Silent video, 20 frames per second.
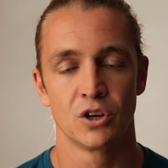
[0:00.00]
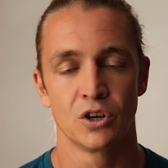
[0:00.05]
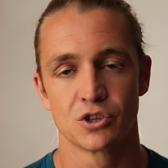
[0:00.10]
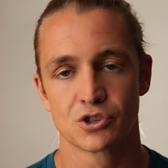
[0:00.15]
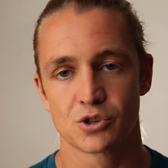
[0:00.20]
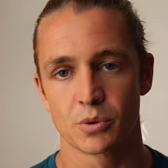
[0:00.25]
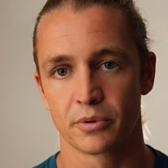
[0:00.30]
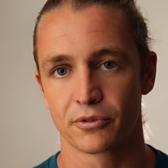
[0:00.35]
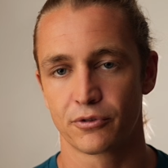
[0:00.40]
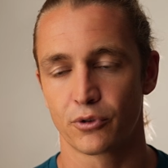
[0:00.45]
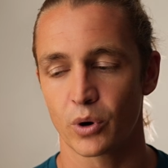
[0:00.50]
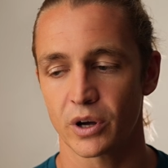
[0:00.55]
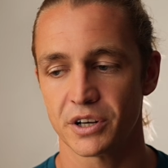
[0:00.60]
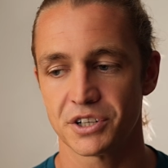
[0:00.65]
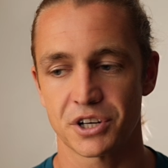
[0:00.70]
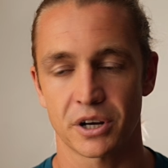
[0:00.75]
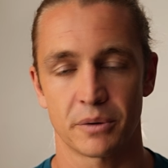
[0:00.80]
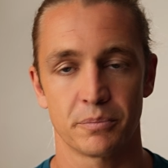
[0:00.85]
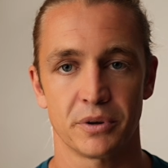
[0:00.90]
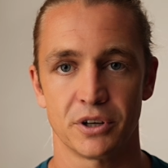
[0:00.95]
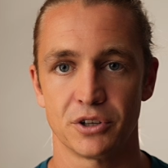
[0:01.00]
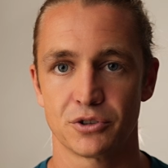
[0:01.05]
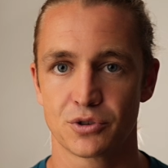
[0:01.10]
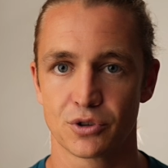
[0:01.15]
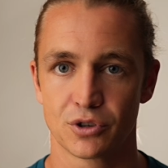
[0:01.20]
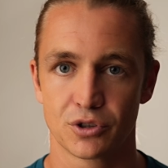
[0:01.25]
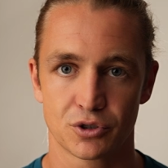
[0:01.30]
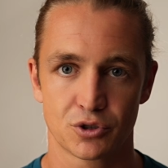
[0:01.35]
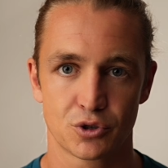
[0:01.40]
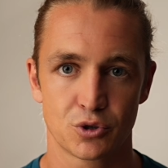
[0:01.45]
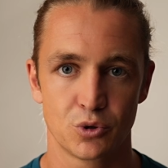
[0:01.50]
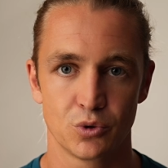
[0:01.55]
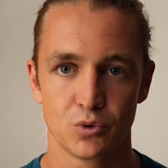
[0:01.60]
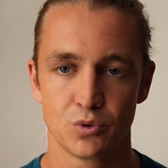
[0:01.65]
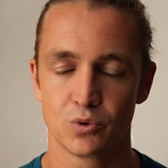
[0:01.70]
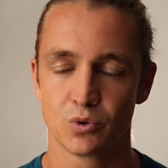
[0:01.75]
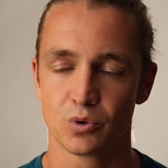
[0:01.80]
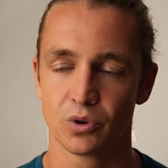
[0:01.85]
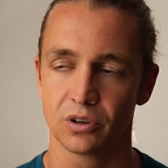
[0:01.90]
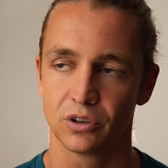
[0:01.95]
So before I jump into the
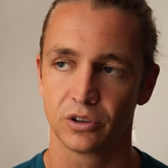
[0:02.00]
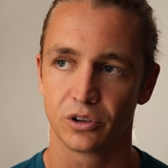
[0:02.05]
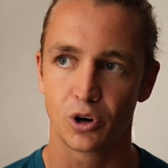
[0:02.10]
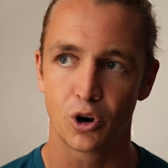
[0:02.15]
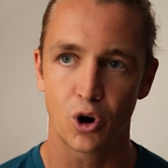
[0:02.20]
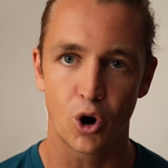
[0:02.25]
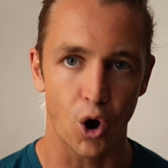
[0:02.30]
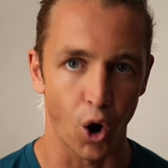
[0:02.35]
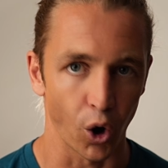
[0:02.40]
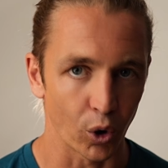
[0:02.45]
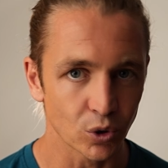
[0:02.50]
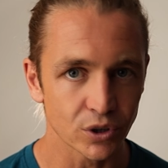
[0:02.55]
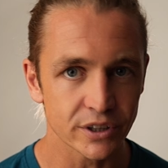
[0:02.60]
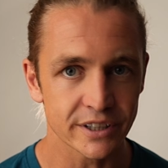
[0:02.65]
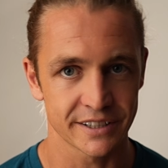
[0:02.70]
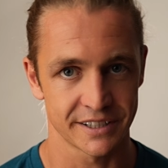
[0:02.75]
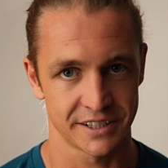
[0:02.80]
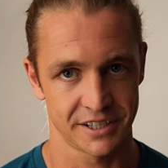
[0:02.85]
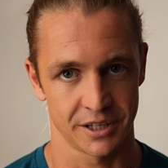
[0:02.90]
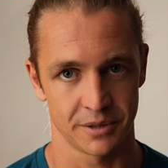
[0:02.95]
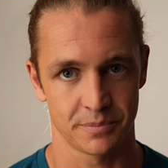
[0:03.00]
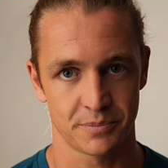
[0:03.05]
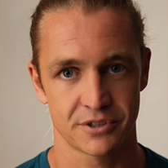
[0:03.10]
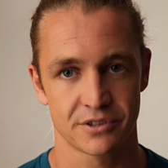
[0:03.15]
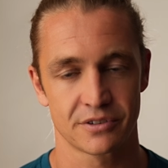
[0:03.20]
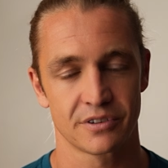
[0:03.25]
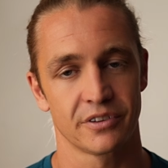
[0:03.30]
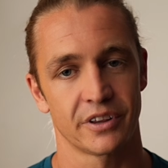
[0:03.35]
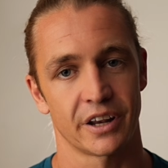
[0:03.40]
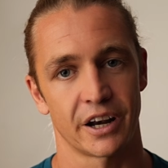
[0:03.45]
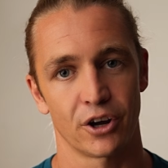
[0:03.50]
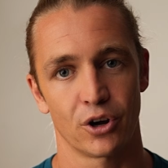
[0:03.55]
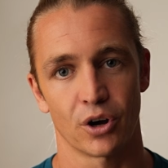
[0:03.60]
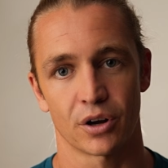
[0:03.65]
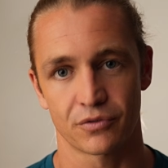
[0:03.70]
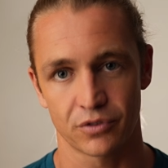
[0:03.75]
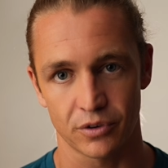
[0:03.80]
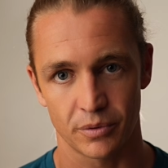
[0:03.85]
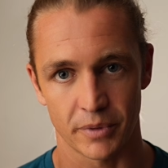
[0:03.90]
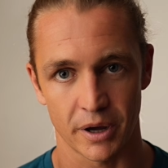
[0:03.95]
two golden tips that I
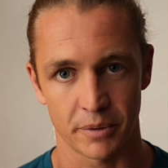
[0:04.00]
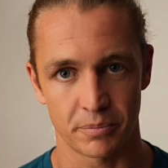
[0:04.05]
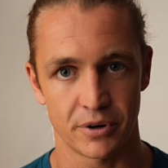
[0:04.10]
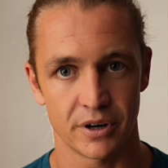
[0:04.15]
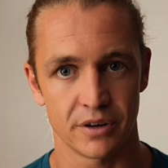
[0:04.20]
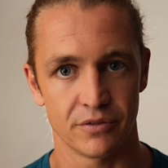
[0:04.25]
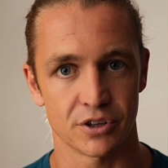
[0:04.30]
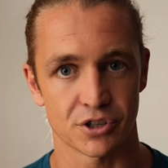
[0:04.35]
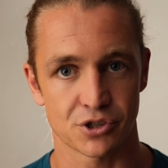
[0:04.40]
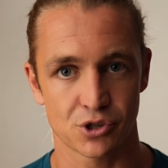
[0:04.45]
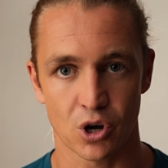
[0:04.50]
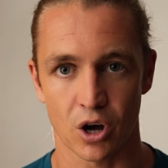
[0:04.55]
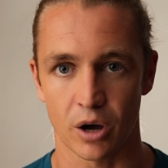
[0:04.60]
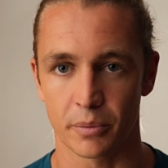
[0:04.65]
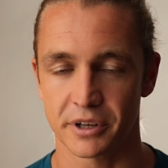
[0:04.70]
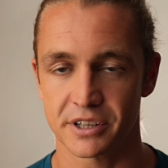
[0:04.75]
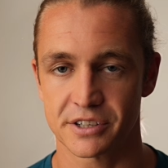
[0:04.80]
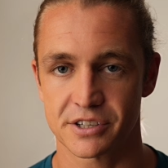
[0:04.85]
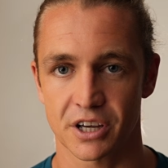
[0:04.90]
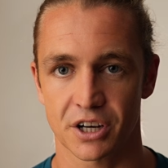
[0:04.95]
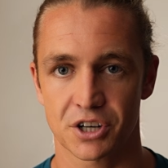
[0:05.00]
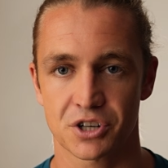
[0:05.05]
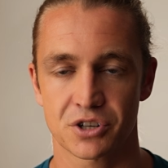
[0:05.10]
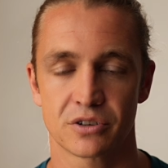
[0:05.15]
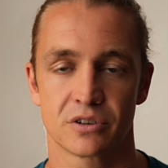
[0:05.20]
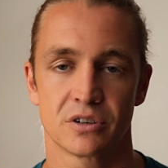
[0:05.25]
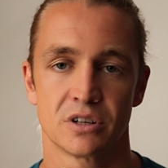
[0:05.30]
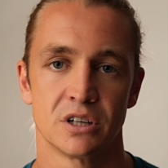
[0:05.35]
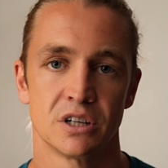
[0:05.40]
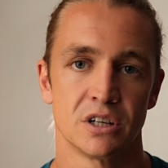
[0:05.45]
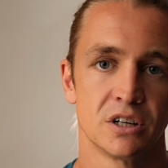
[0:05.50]
got from my previous comment section,